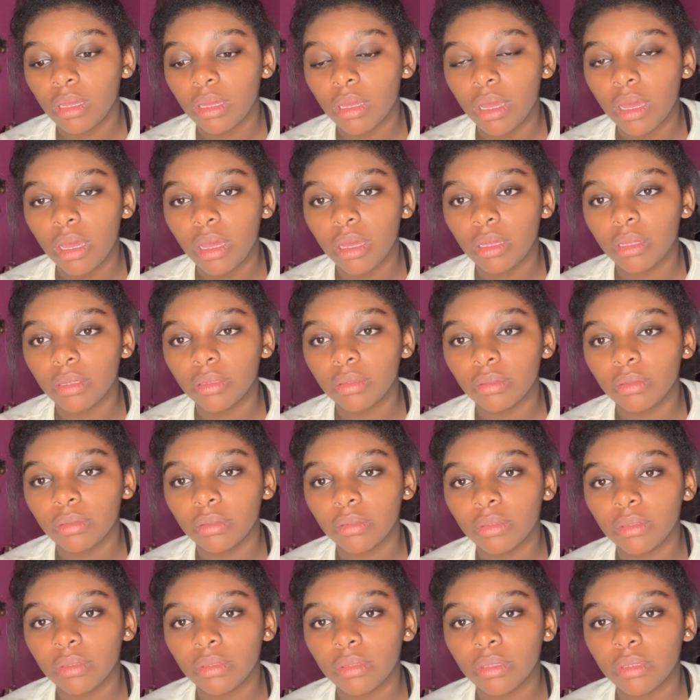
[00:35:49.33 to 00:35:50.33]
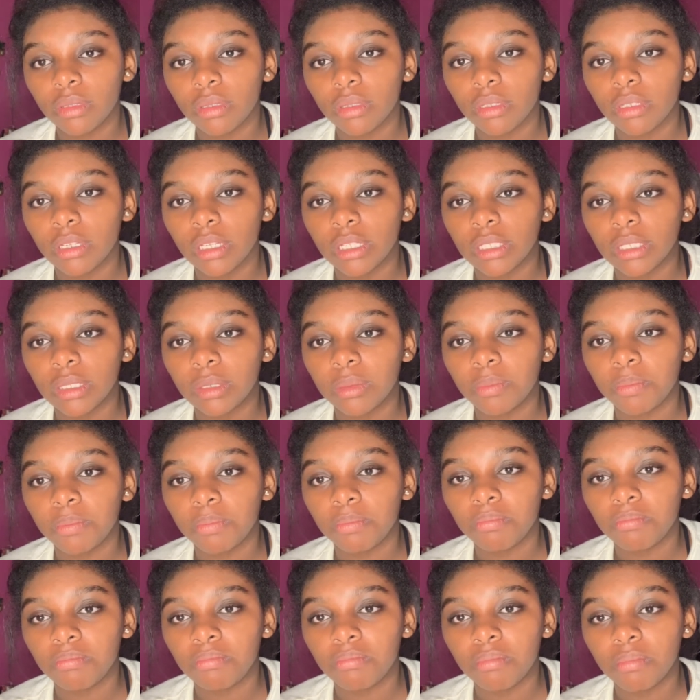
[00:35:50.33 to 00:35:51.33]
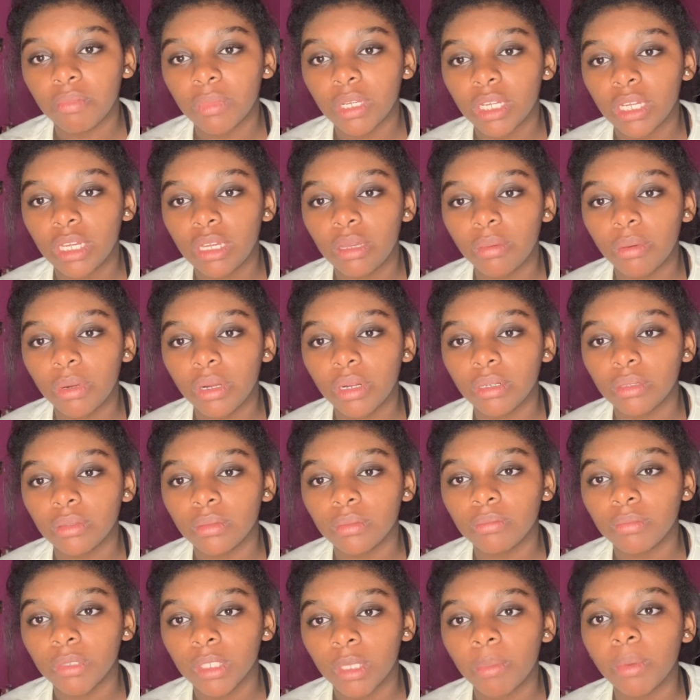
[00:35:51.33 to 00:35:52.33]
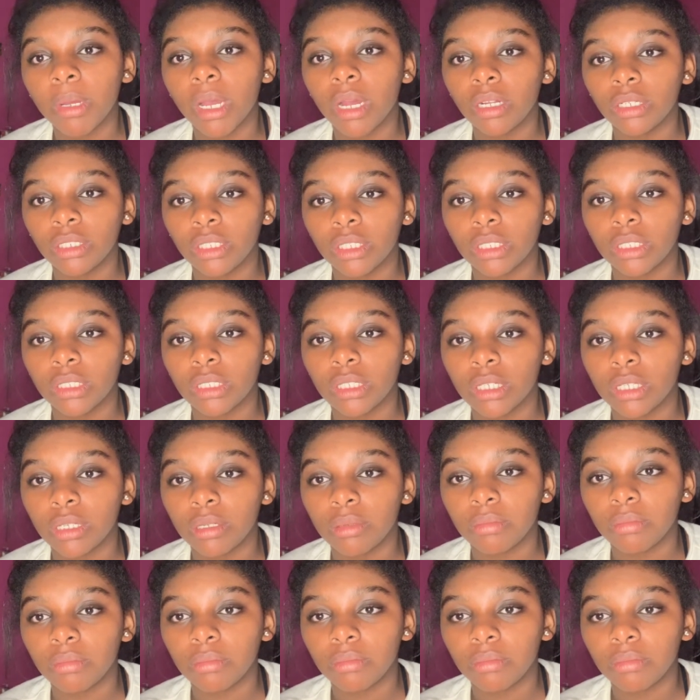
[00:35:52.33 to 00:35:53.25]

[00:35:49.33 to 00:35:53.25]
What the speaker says: Yeah, that's a key word. Subconsciously.